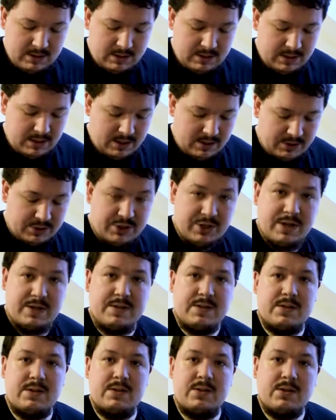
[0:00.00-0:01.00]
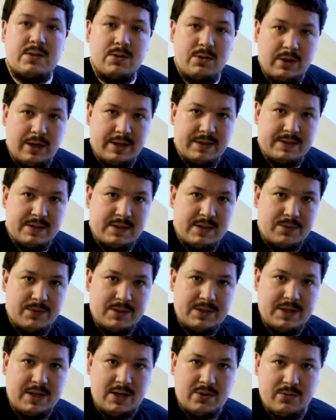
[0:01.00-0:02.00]
there are just two lenses I
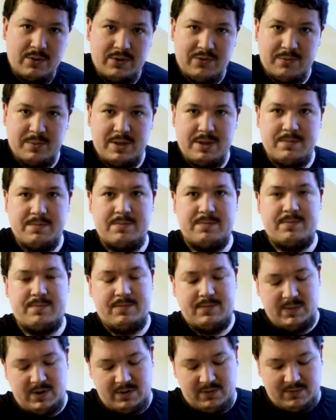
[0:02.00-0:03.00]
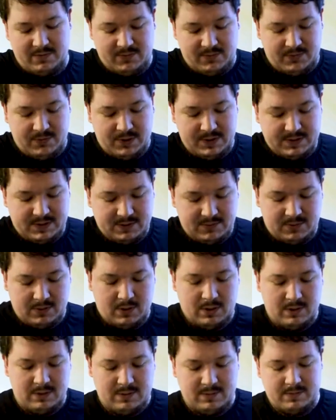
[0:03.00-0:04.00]
will take with me. First of
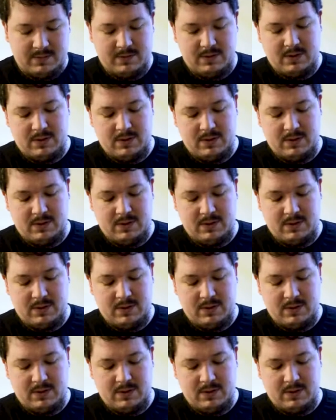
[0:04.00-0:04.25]
all,